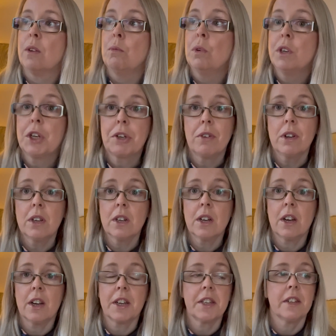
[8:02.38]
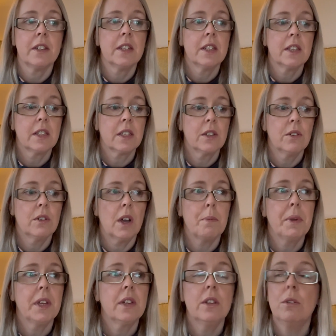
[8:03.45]
and one shrunken curtain. So I
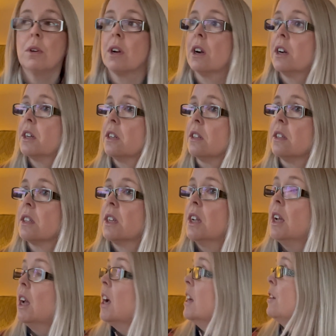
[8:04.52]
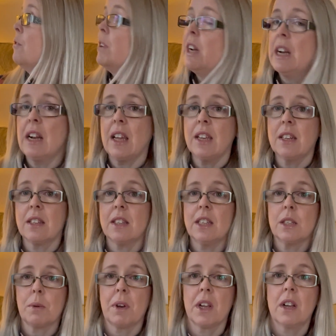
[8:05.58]
made new curtains and I really liked
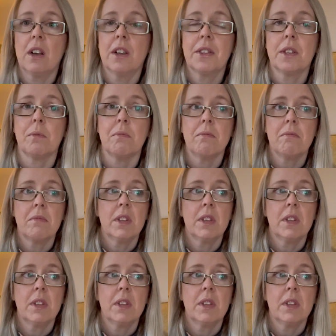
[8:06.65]
these when I got them.